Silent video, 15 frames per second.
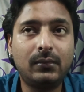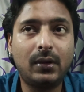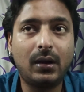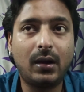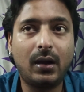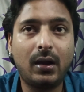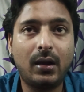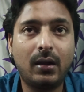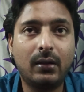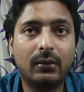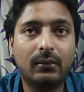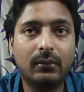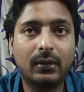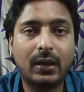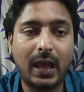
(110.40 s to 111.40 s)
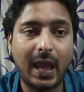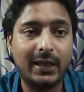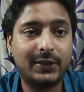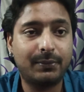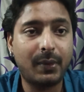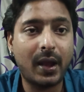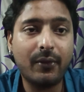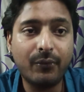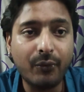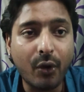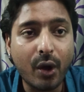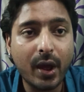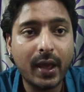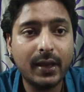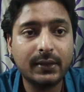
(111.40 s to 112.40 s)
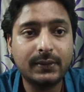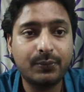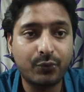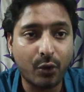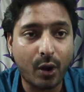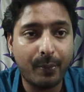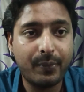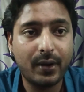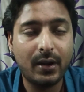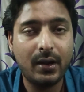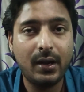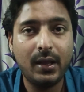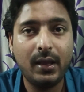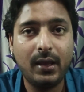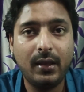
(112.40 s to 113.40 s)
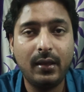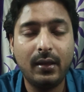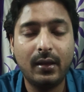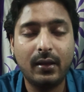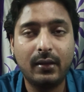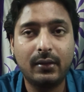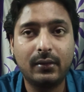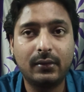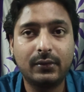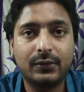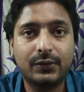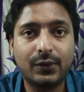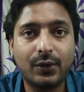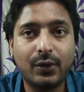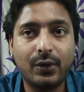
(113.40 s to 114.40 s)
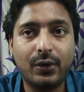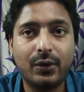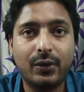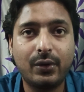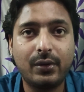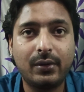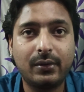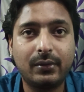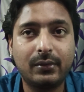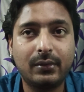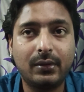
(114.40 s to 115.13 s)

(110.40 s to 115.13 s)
uh, catch my voice properly. So